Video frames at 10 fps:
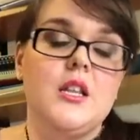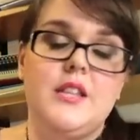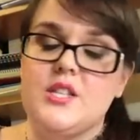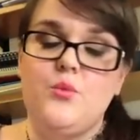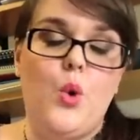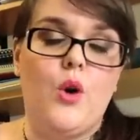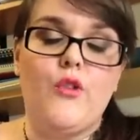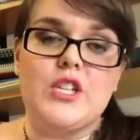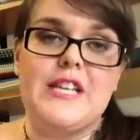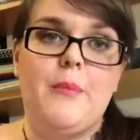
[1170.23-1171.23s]
this war,
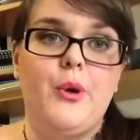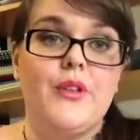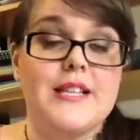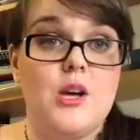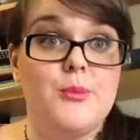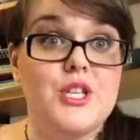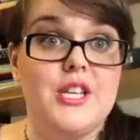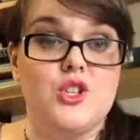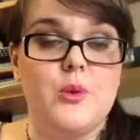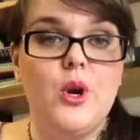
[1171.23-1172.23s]
for example, that's almost a
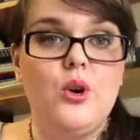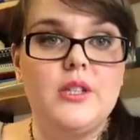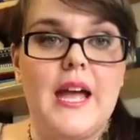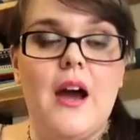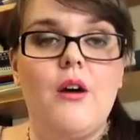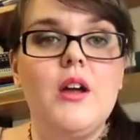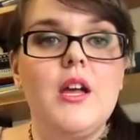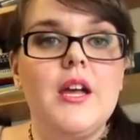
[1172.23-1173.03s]
century old now,